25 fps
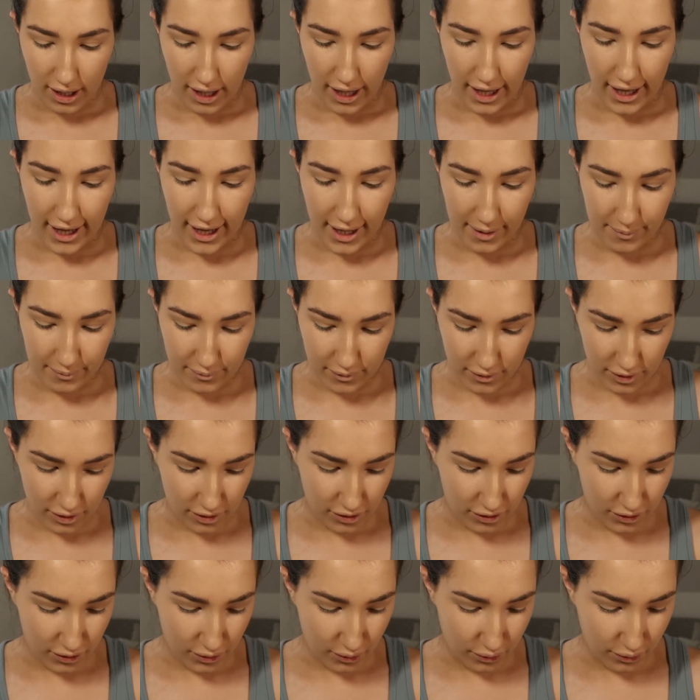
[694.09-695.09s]

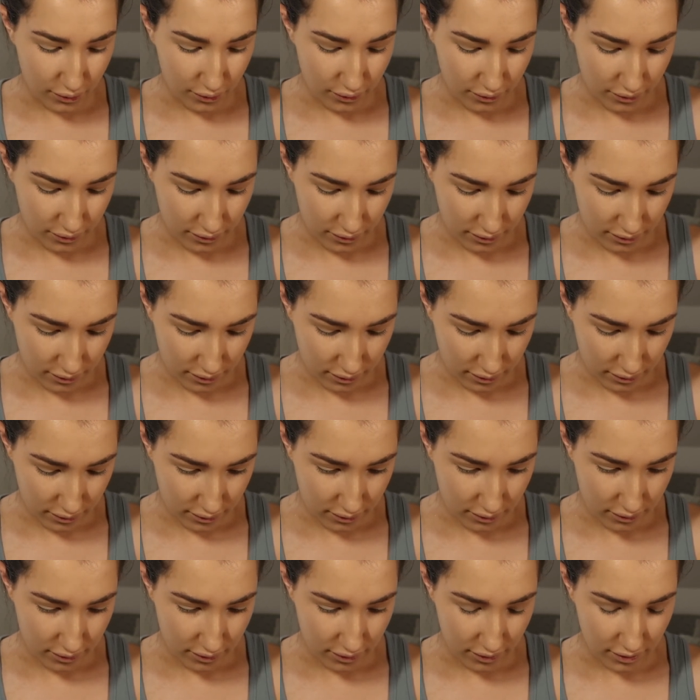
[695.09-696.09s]
So
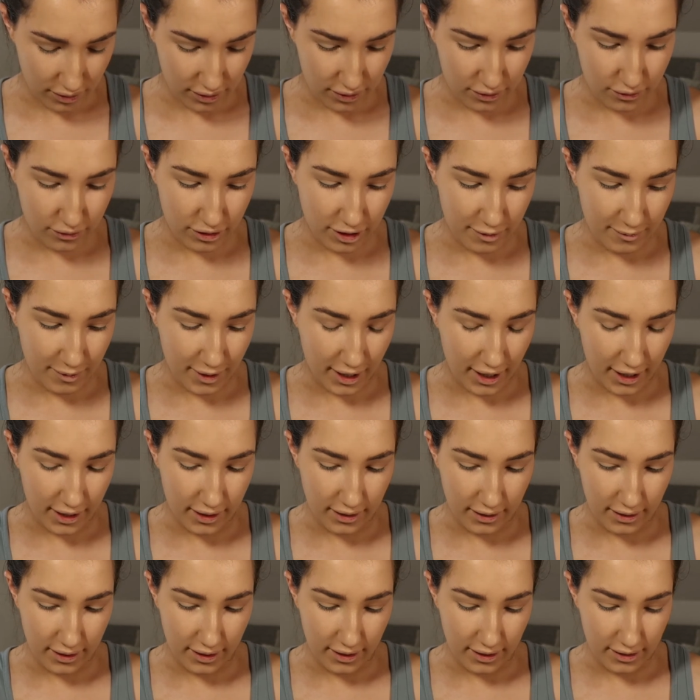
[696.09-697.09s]
the story
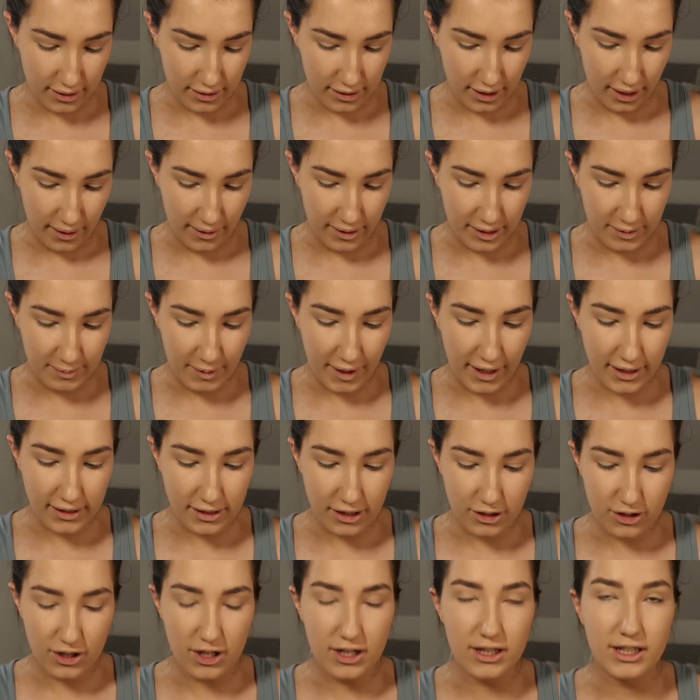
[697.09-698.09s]
behind this, I was
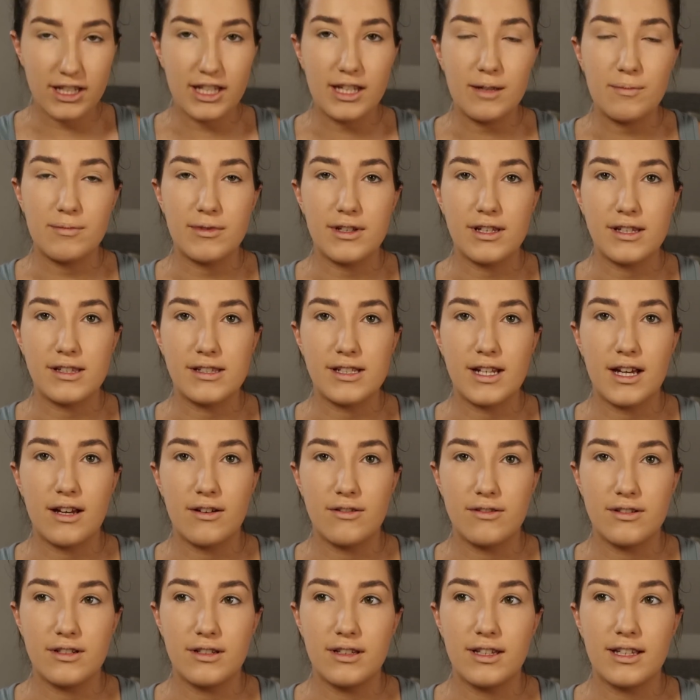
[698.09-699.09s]
basically trying to keep this
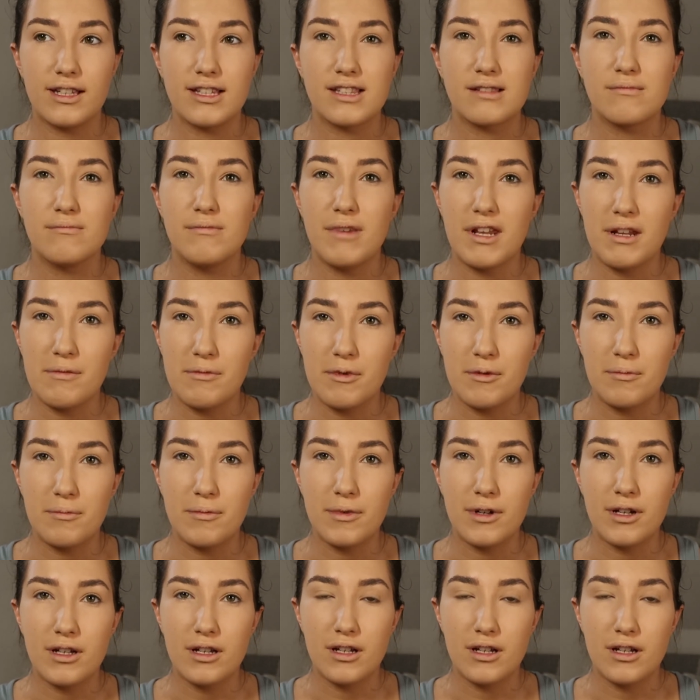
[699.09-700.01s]
down to like as minimum